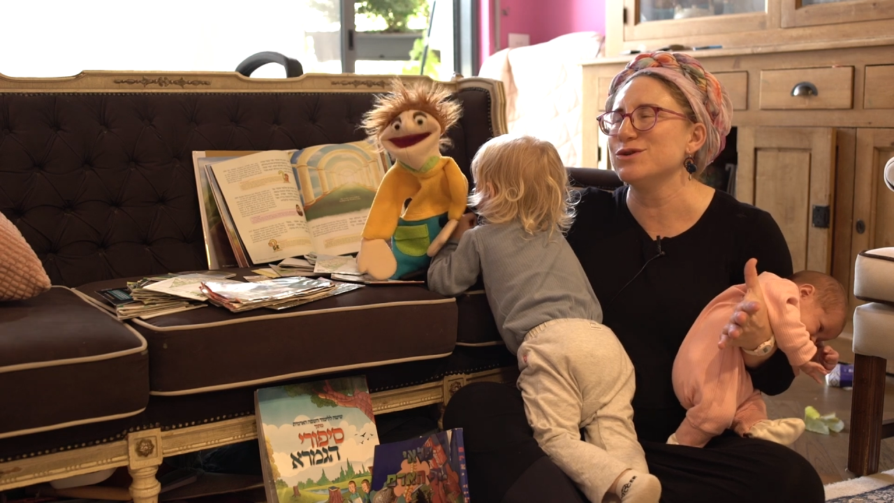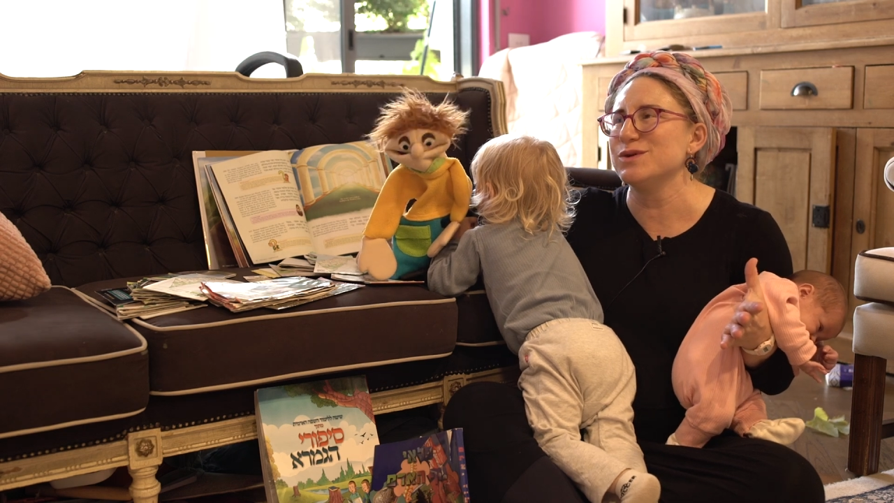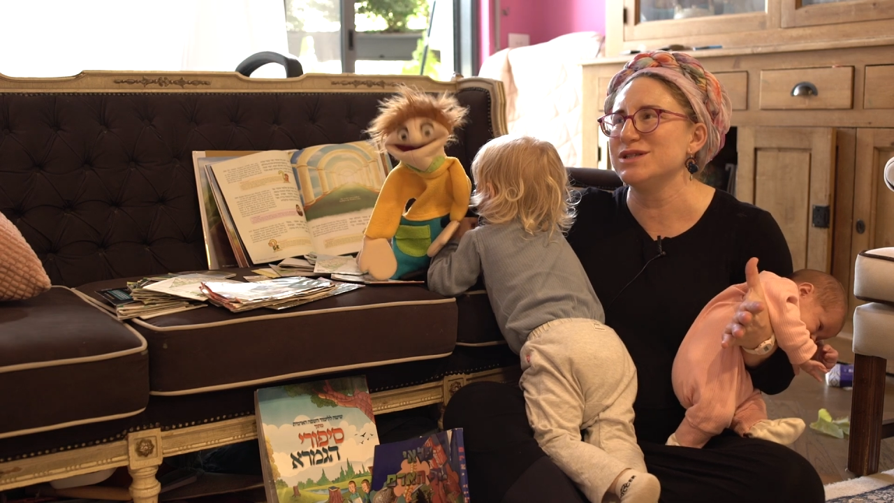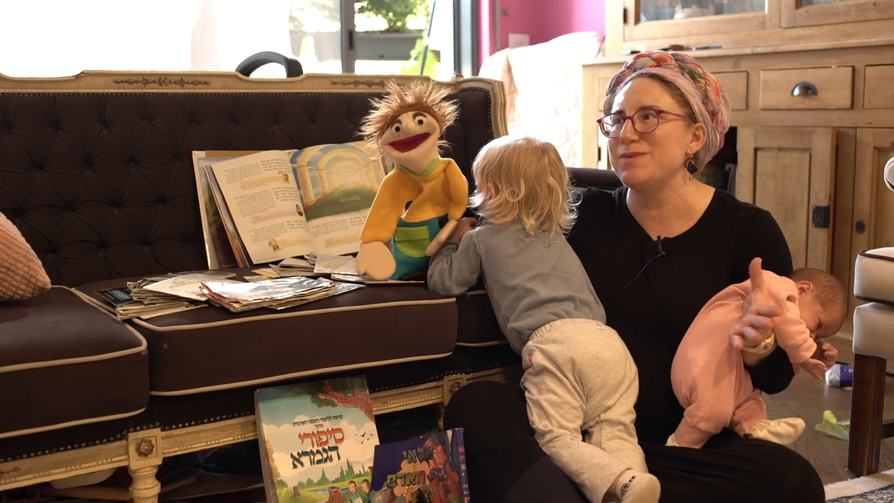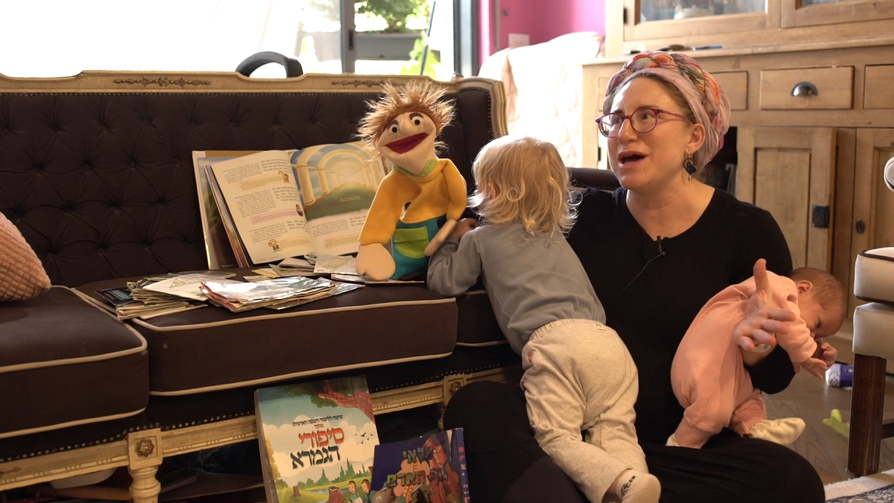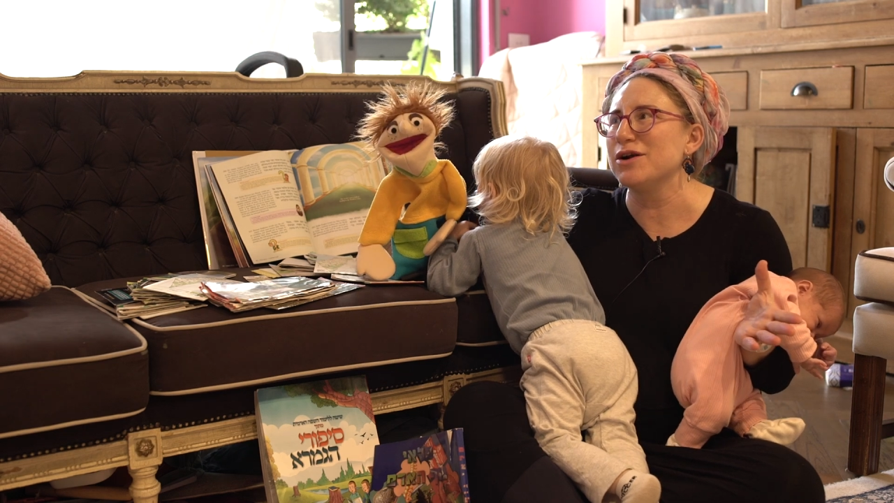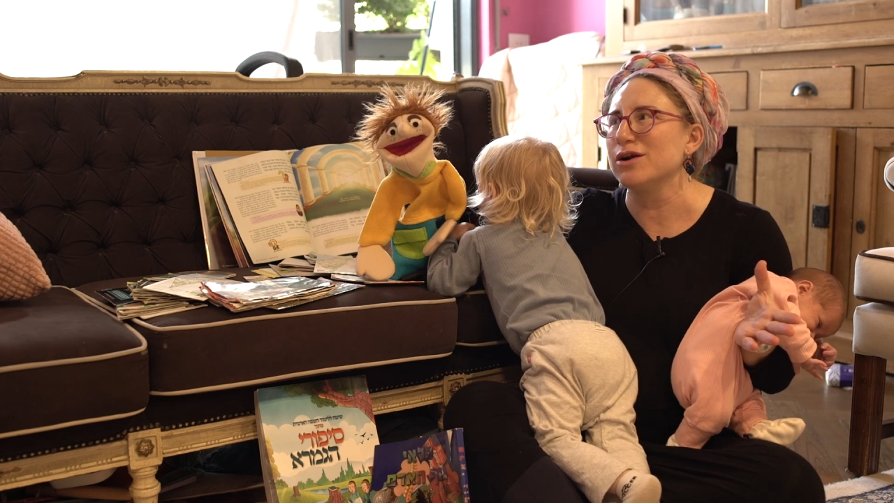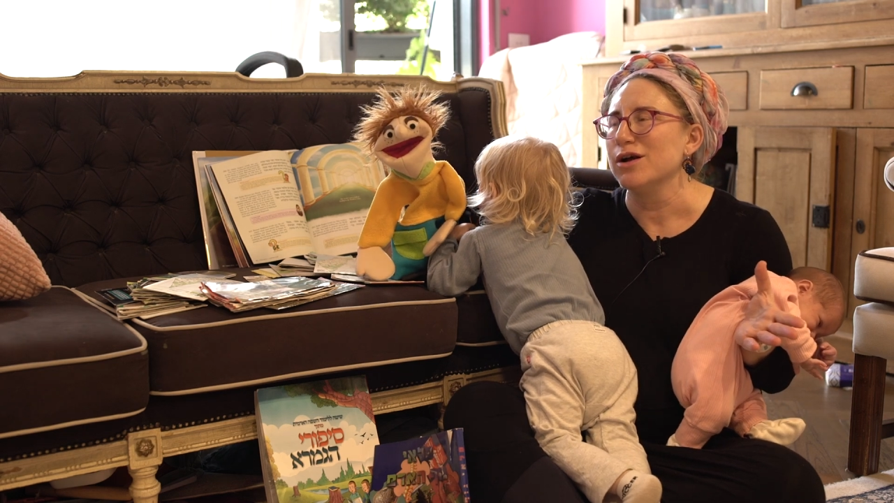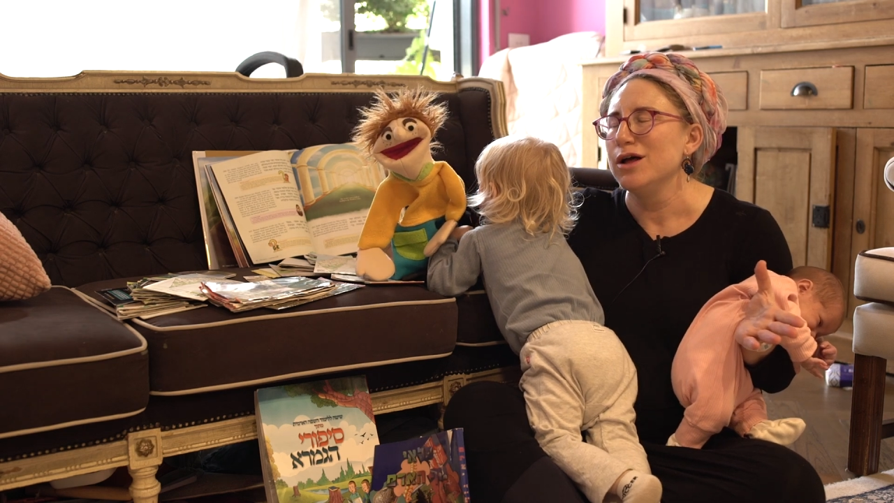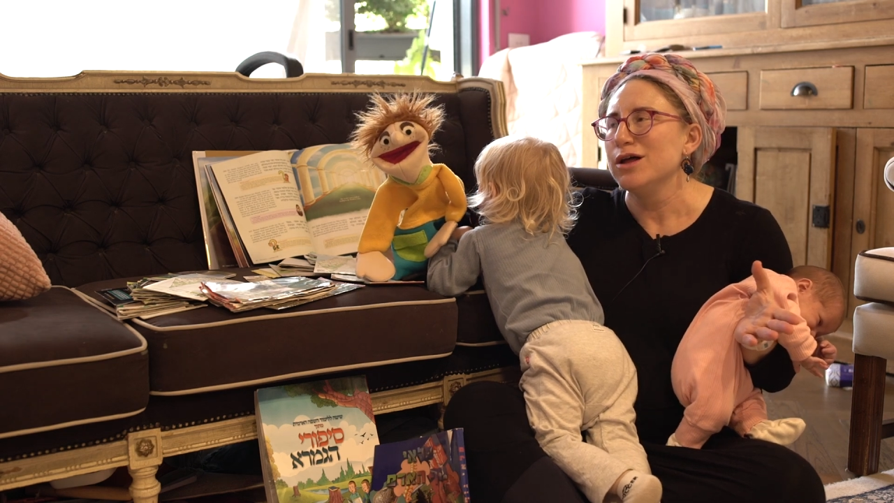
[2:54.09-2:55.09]
So what's
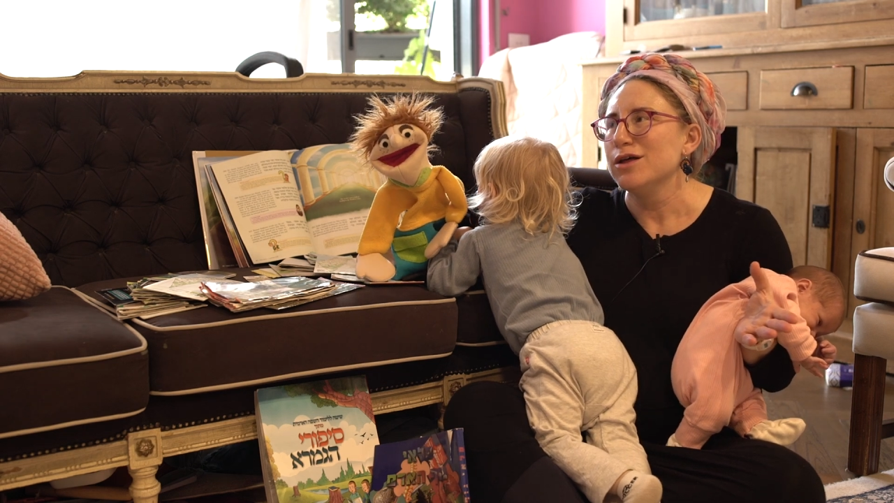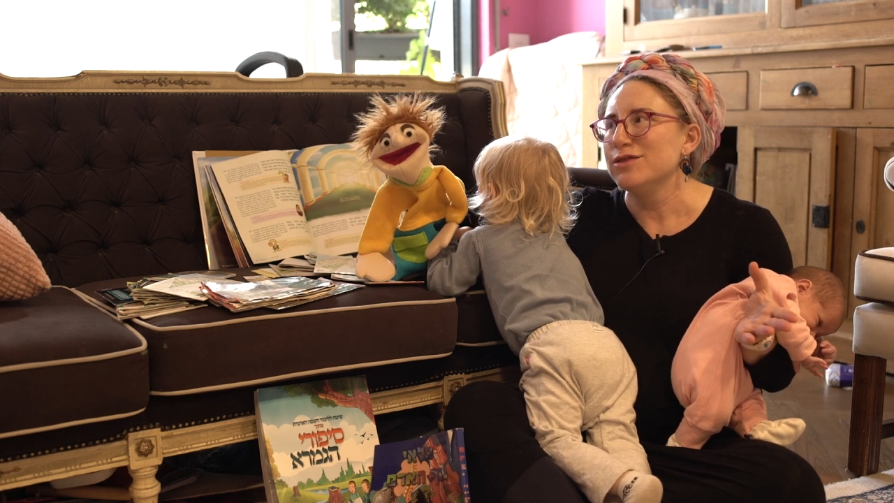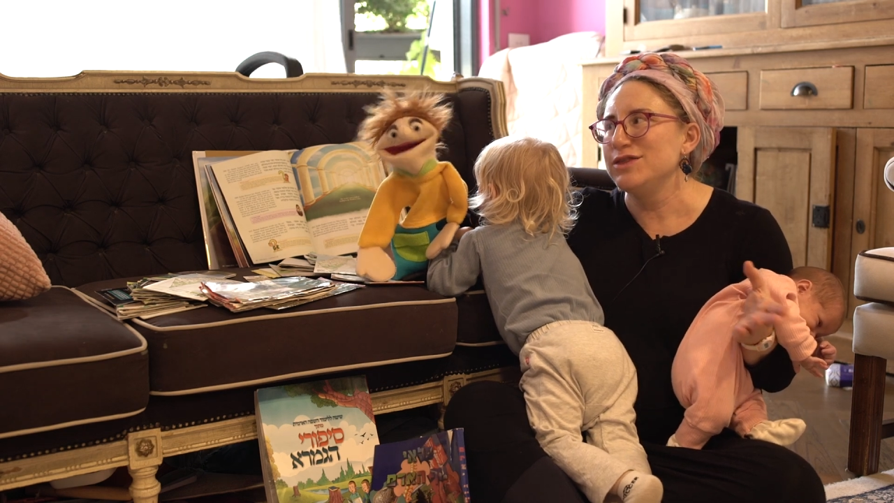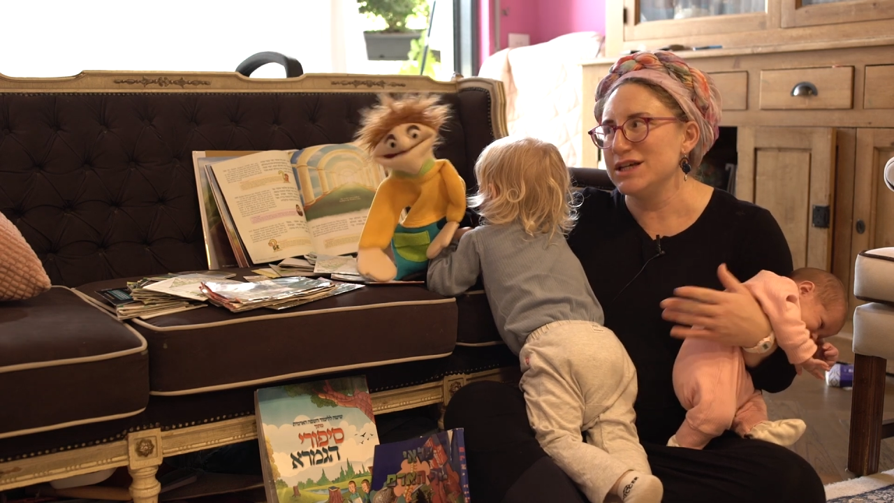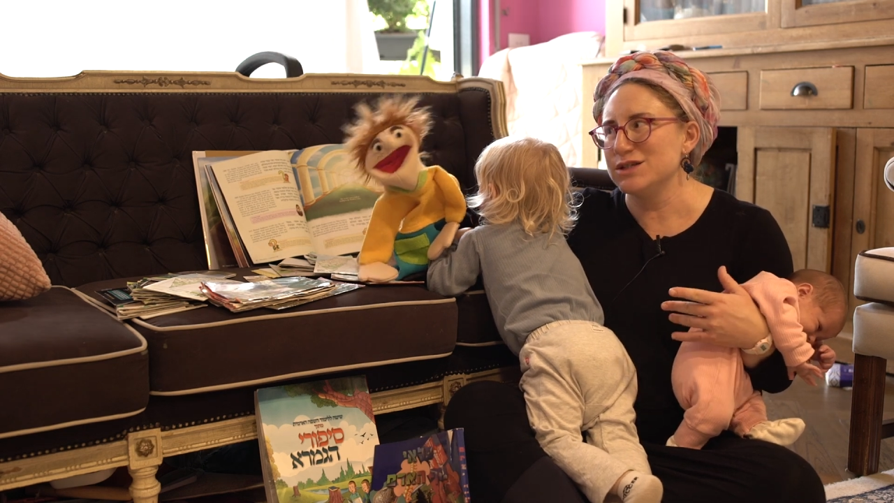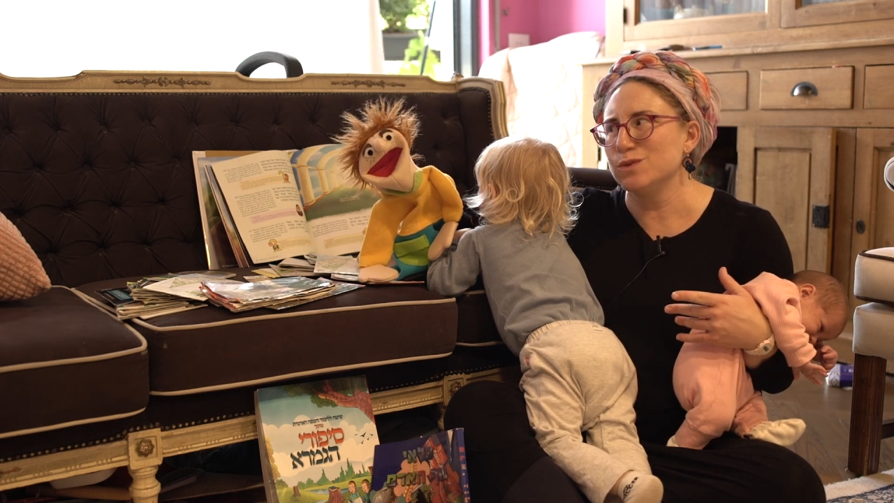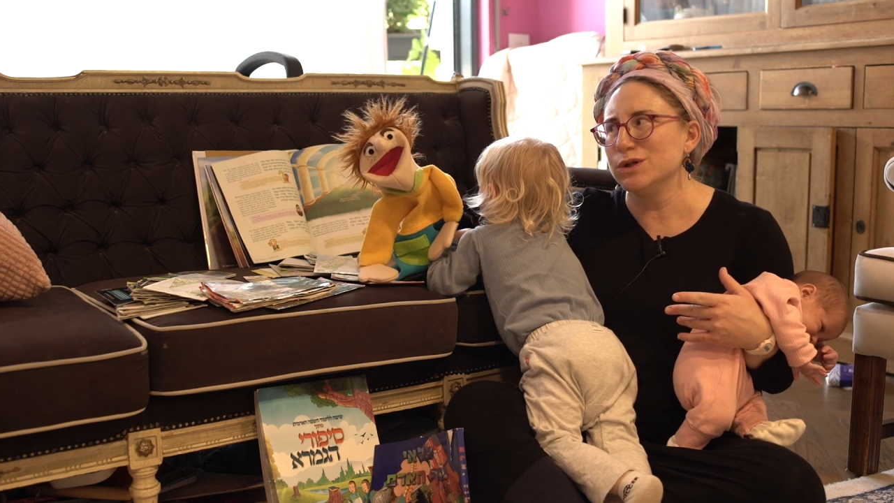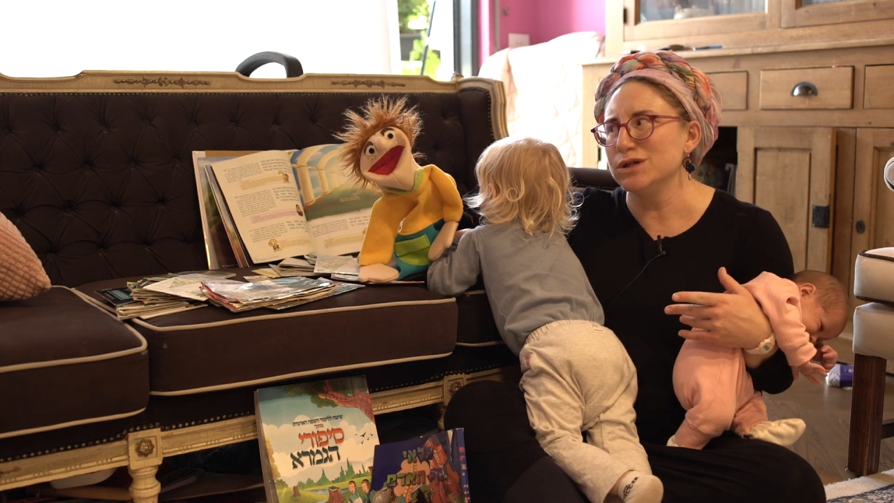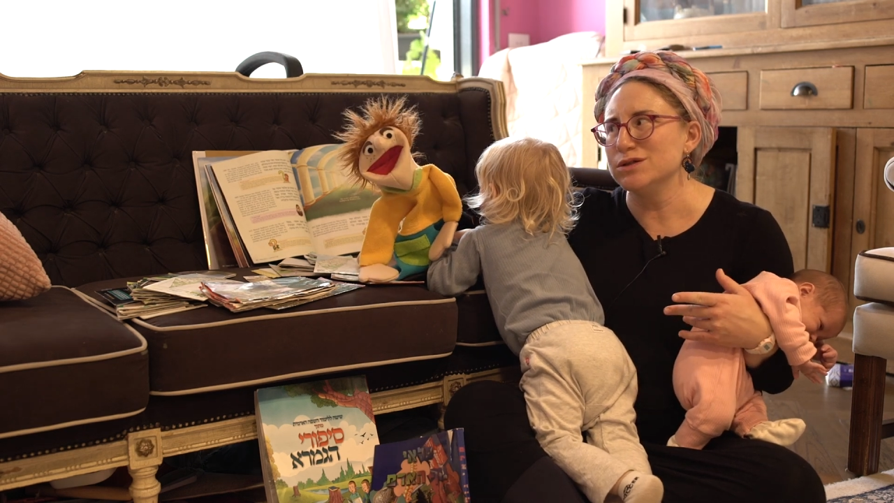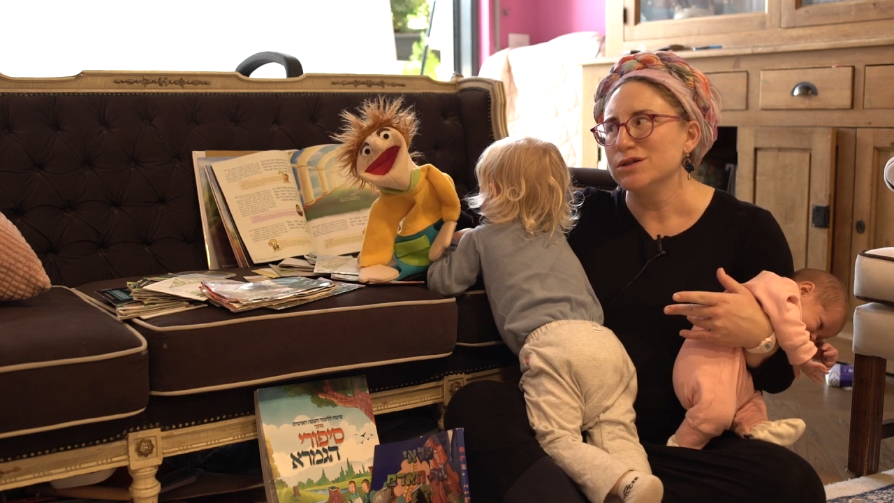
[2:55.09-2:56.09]
better, this
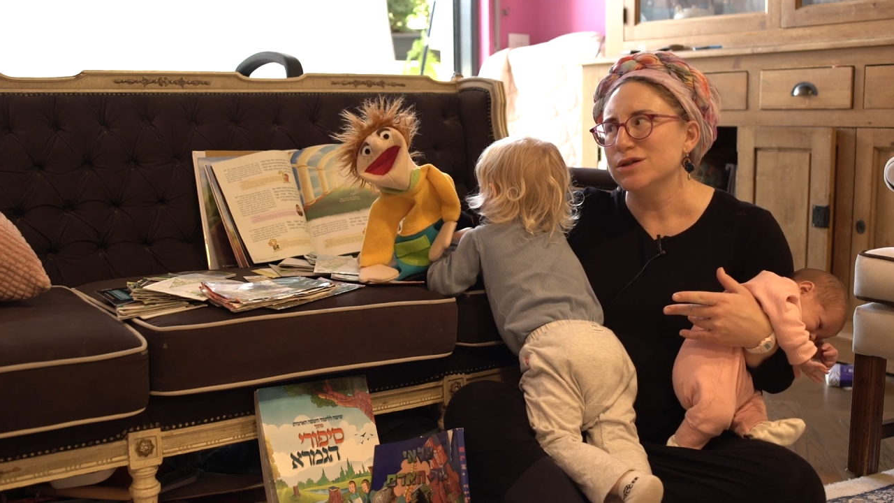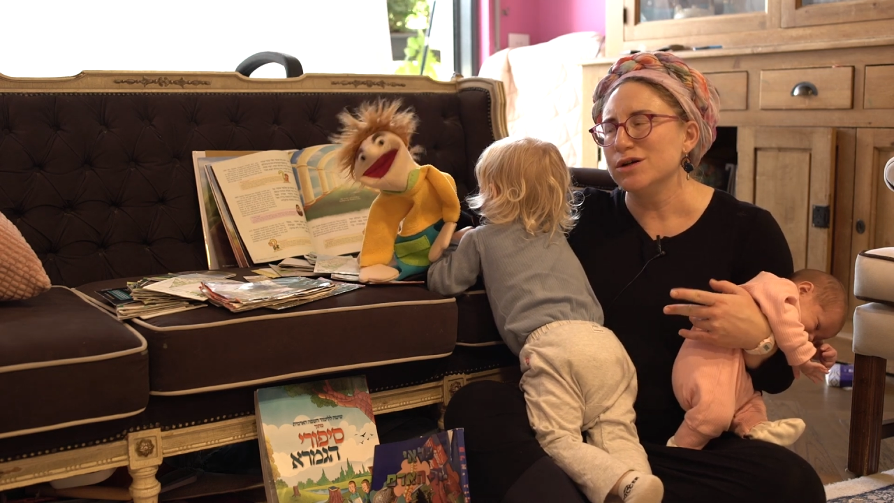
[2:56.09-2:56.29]
world